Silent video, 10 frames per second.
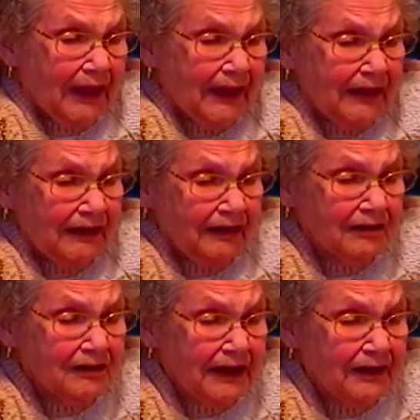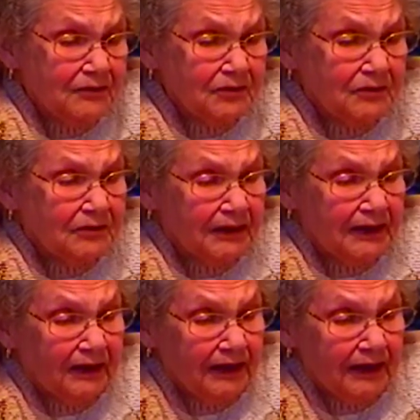and Uncle Andrew,
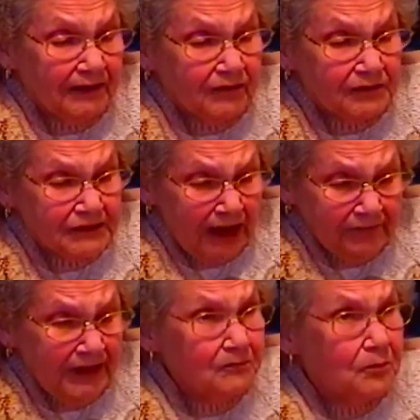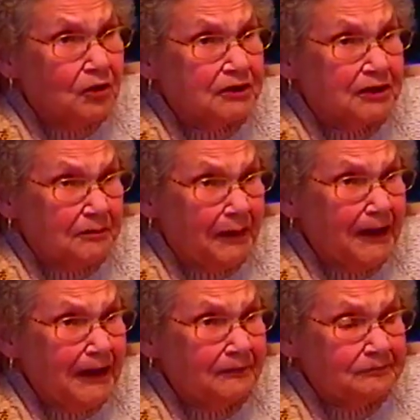of course, Alvie had worked in the
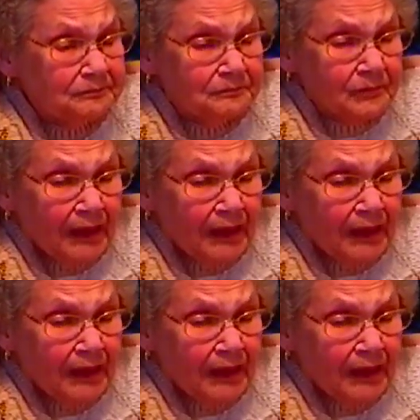mine,